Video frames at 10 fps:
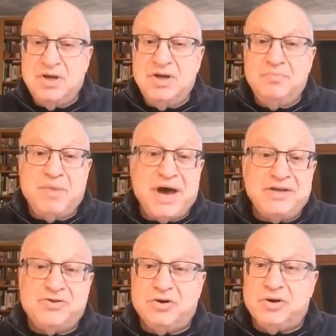my
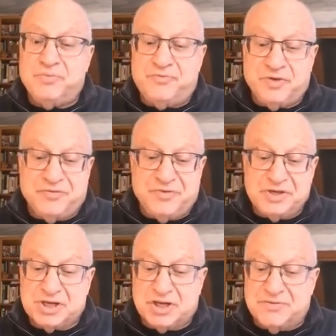term for the
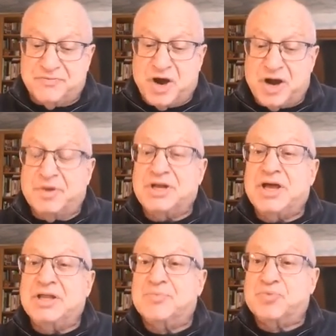physical environment
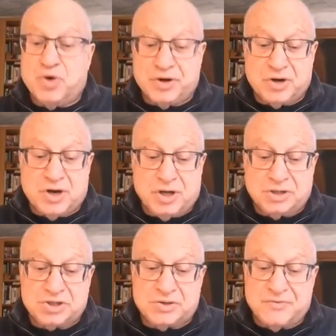and the broader
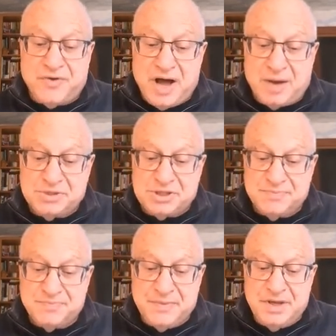culture of hops.
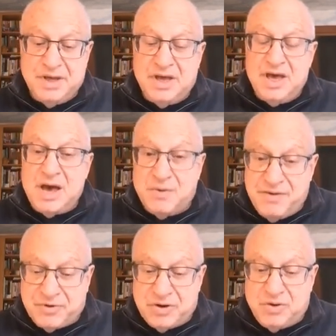
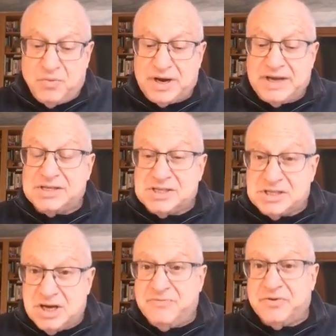However, what I
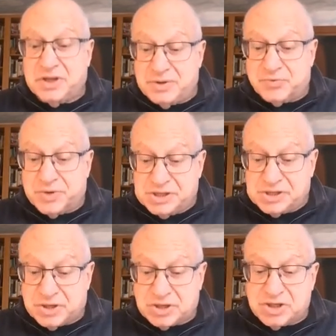discovered in the
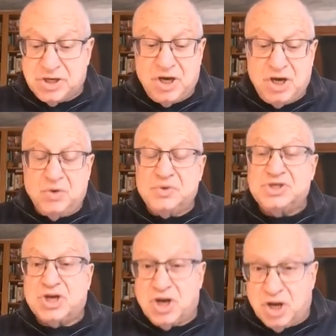research was
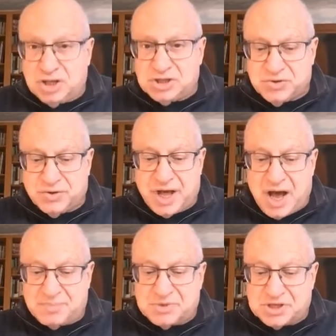the culture of the
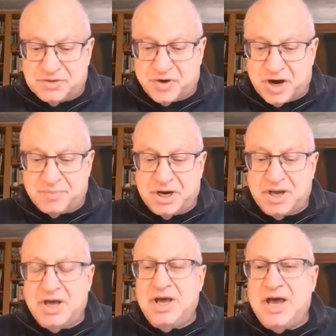hops environment
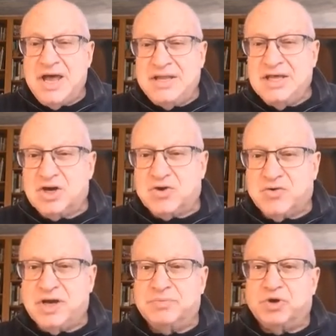and the
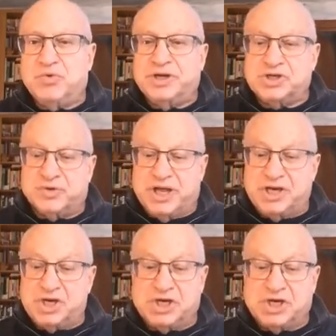incredible rich
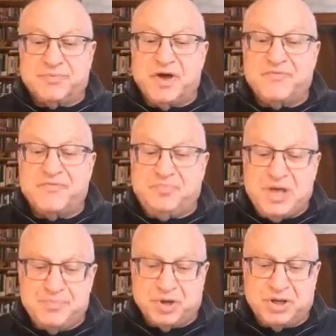relationship of
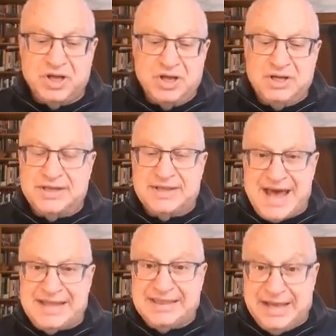people to
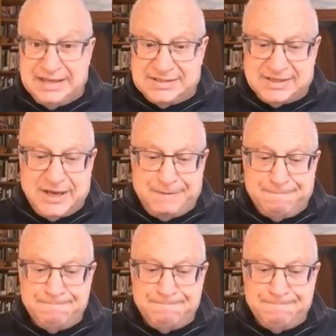that landscape.